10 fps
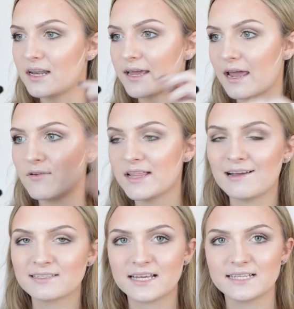Like, everything
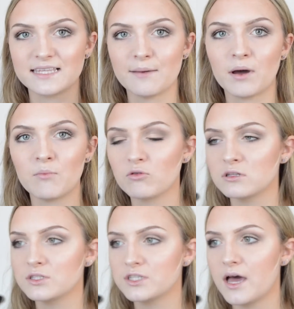else gets set by
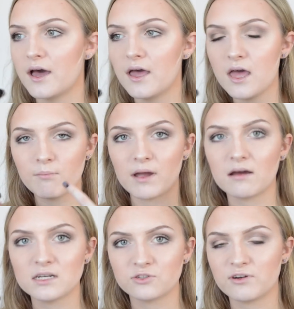bronzer, my
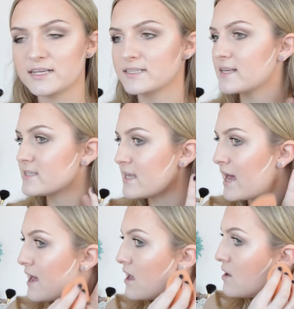under eyes get set,